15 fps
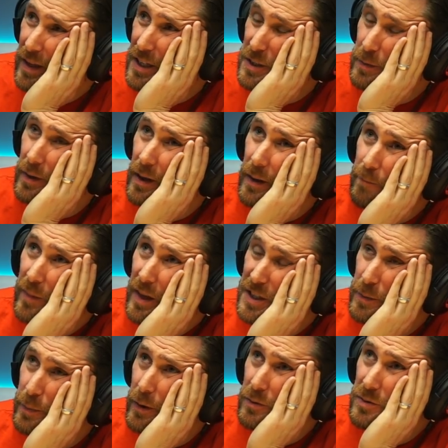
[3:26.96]
I, I
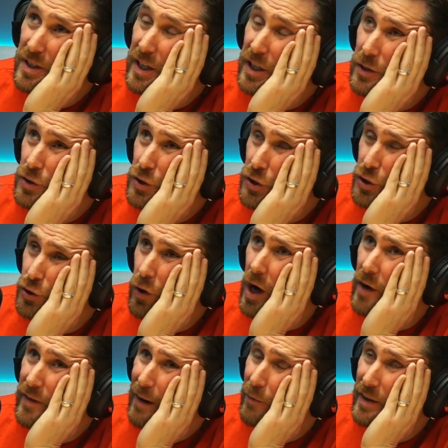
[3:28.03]
suppose he can just,
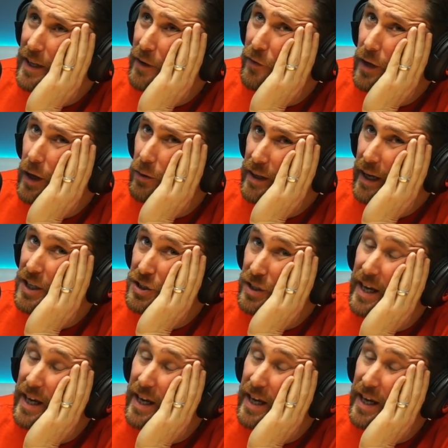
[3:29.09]
drive around different location.